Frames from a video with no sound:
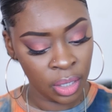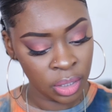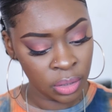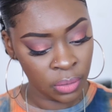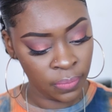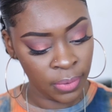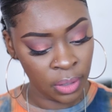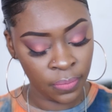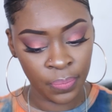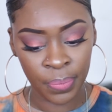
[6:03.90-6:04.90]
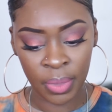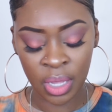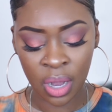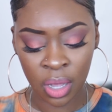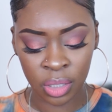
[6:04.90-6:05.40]
that's pretty,
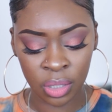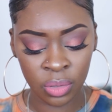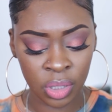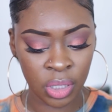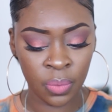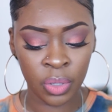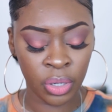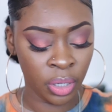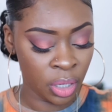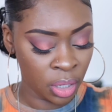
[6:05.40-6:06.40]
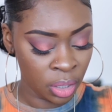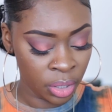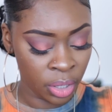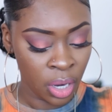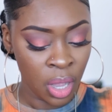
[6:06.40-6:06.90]
they're so similar in
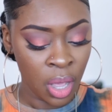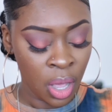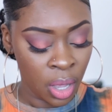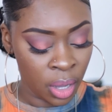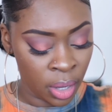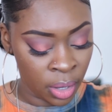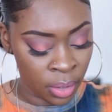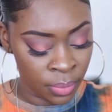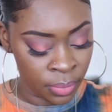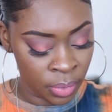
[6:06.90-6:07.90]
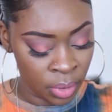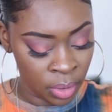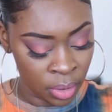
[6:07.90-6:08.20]
color. Um,